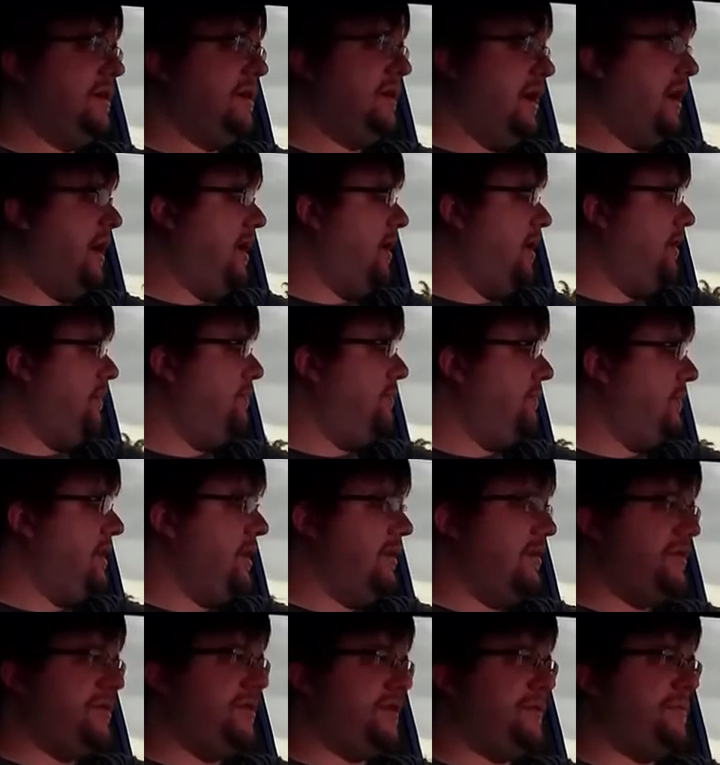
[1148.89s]
Um, you
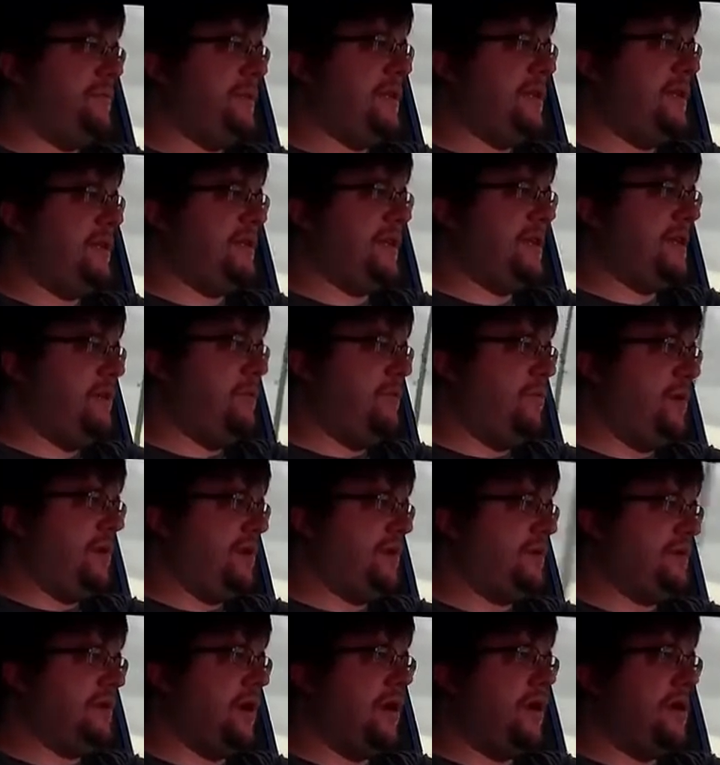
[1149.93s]
know, just because I didn't want to
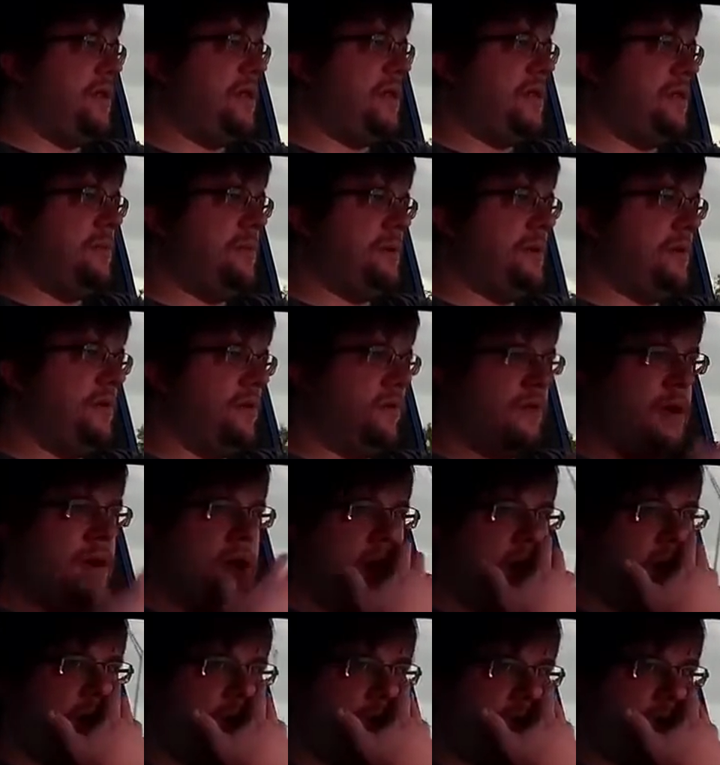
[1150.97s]
stall in the middle of the
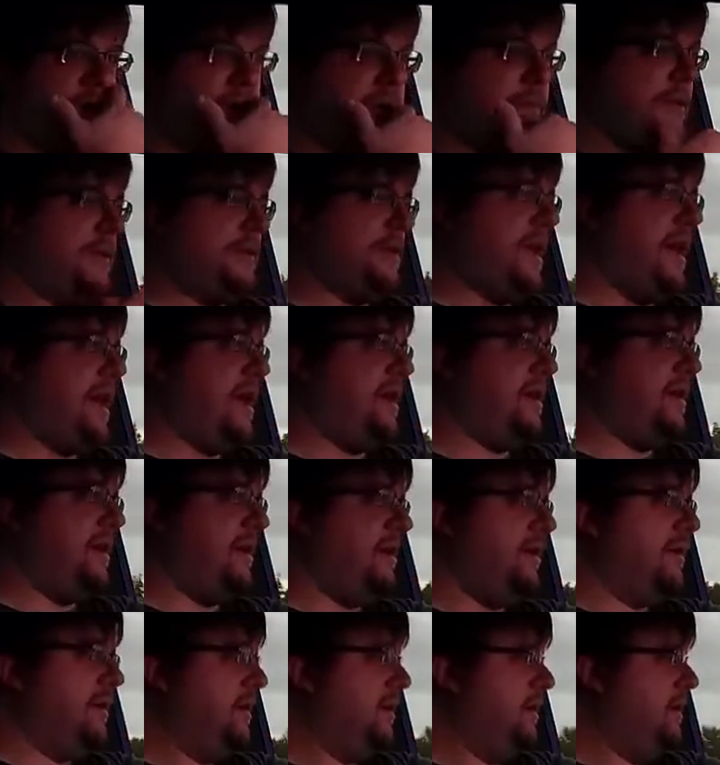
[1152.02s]
road or something like that, or,
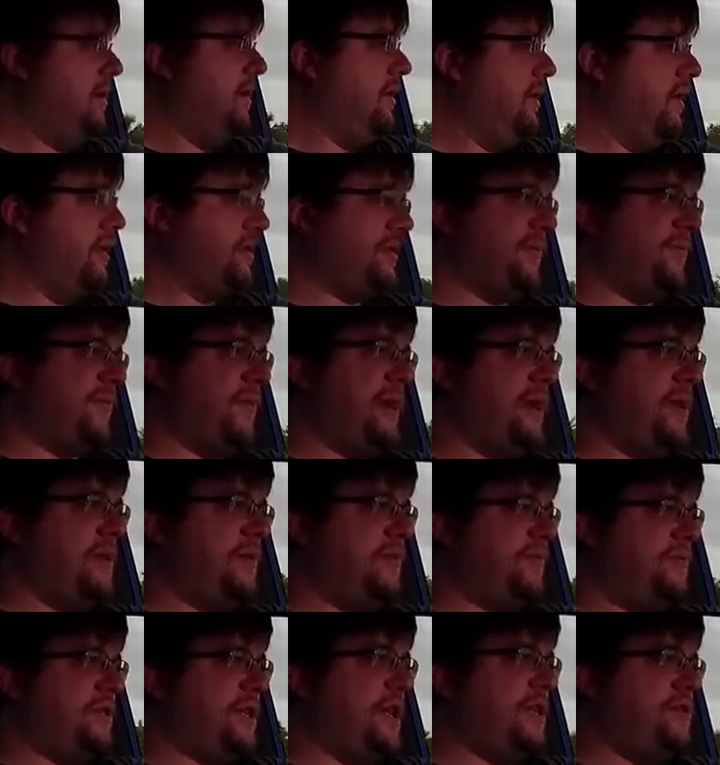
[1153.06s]
you know, I was afraid
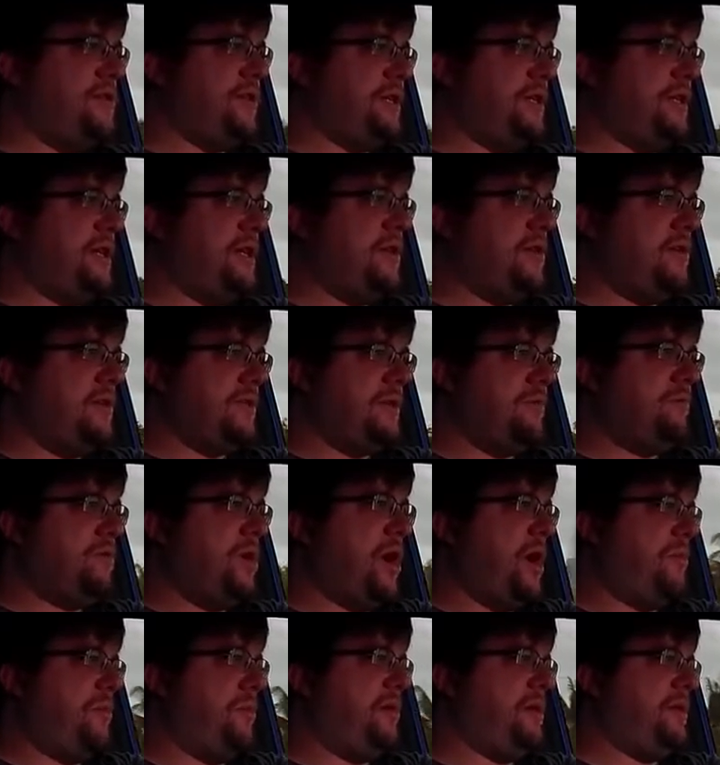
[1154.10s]
of changing gears
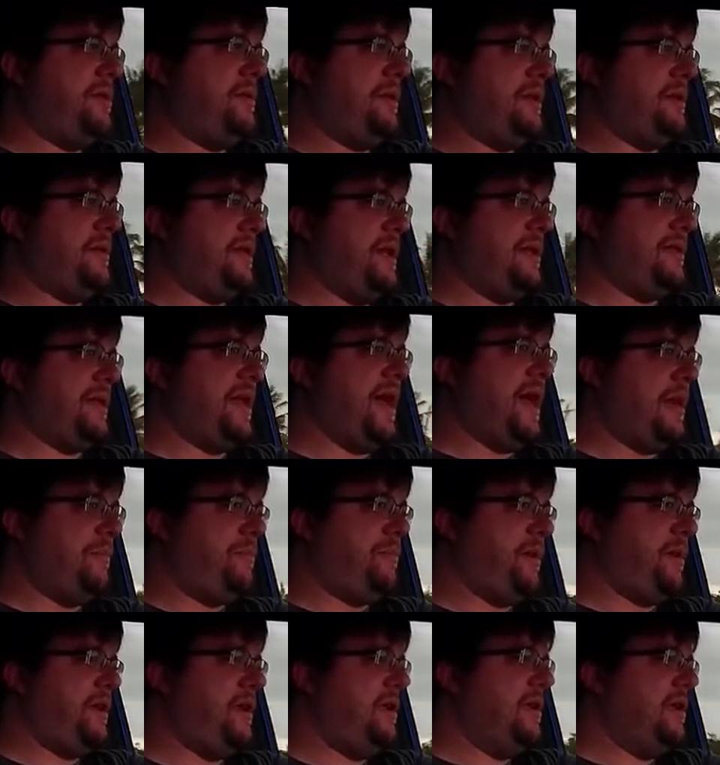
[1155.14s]
improperly, things like that.
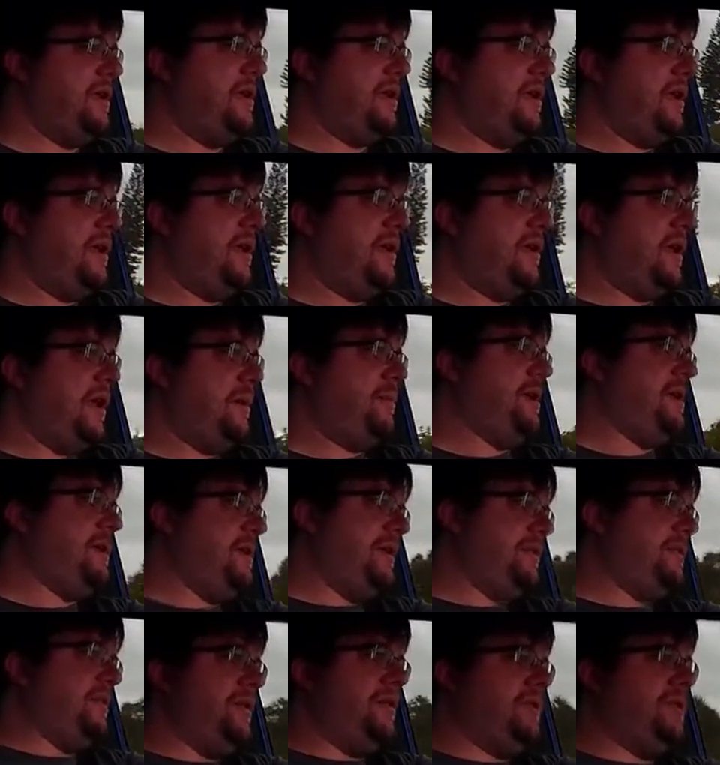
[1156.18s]
But, I mean,
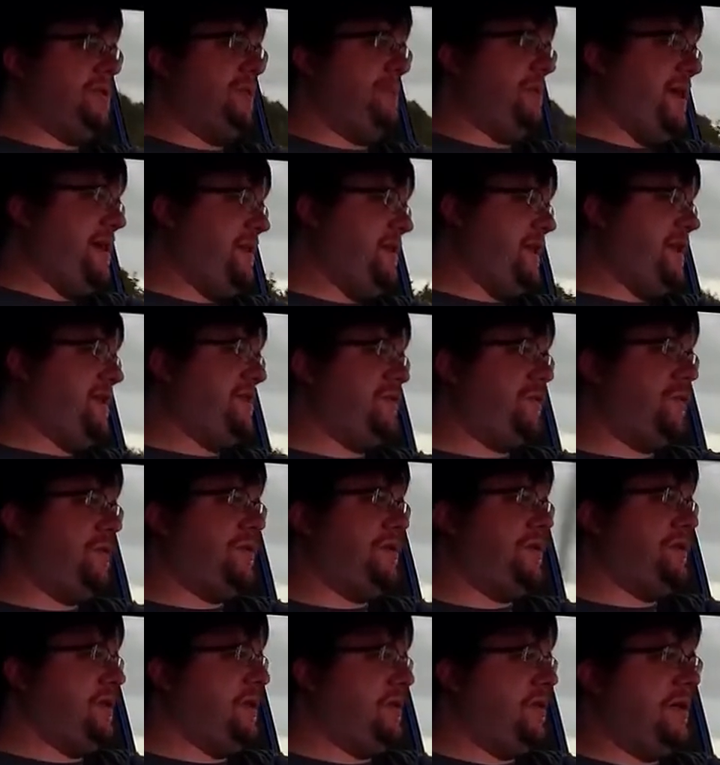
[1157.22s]
as long as you pay attention to what
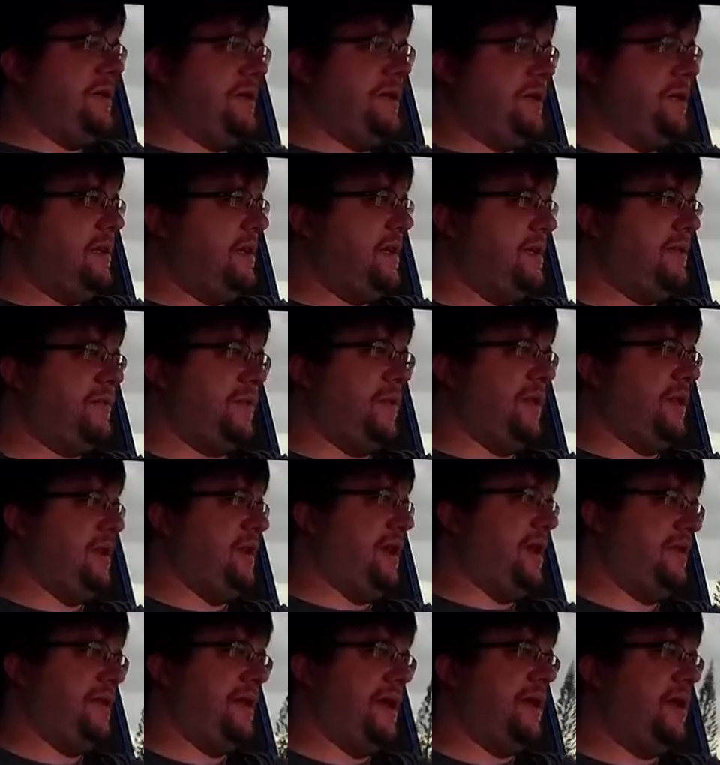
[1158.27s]
you're doing, it's really
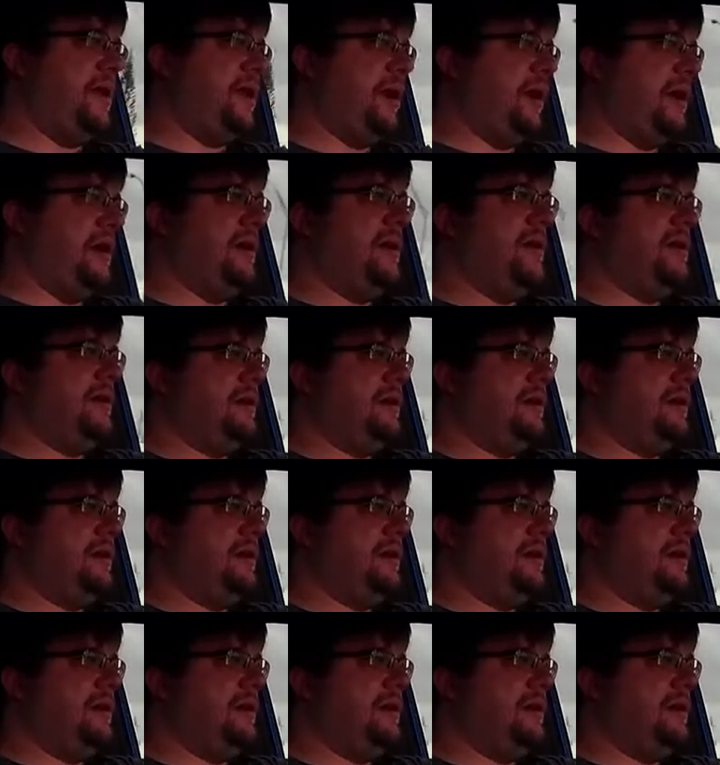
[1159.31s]
not that hard.